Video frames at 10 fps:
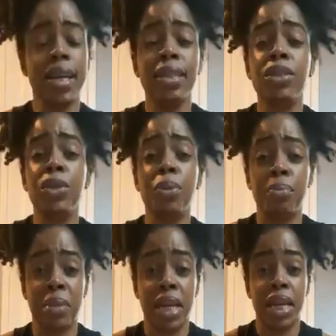Into
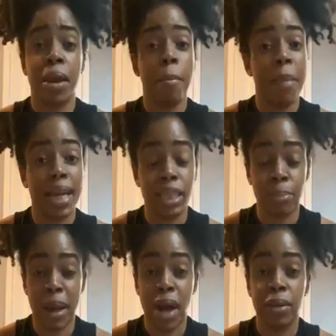me, my
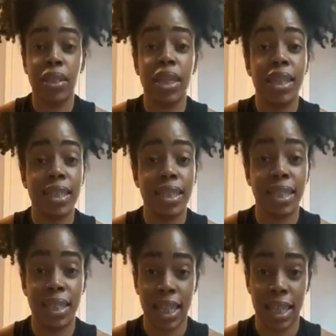spouse
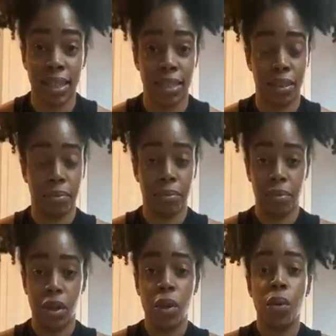sees.
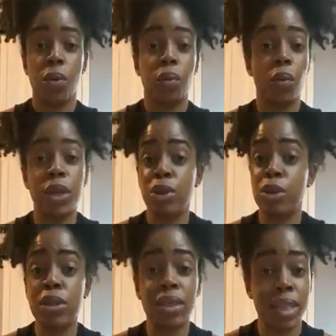What do
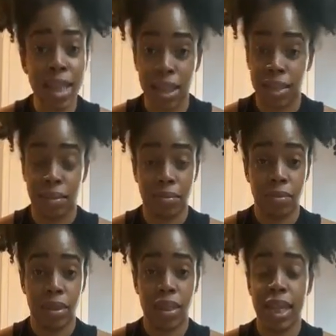you see?
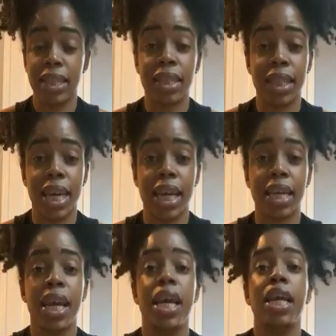See, that's the
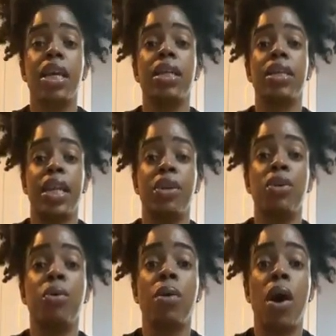thing. Can
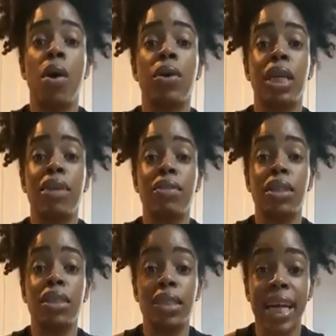you all even
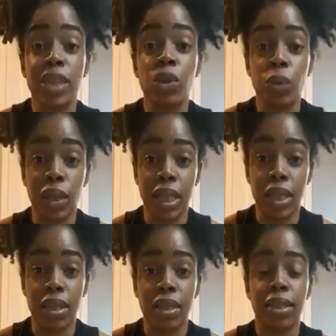sexually
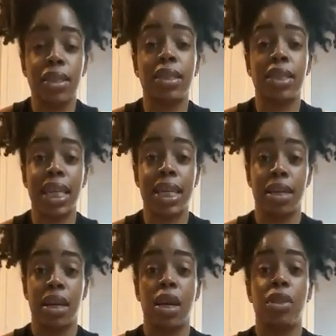
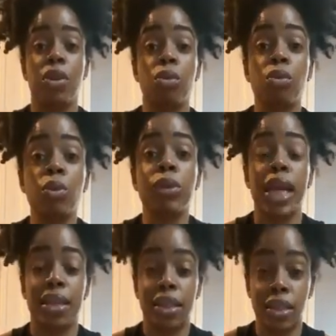see the root
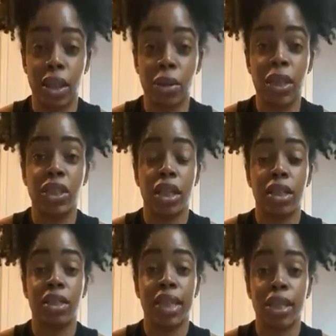and discern each other
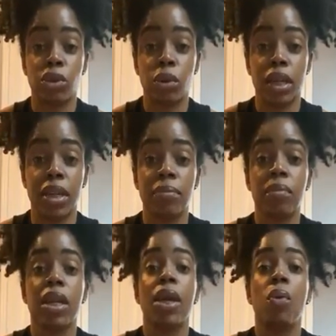sexually?
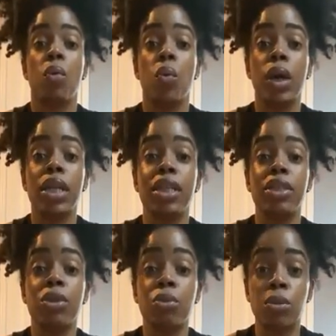What
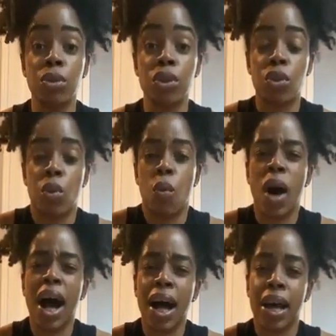is the roots to
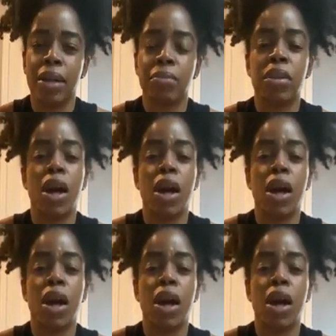why?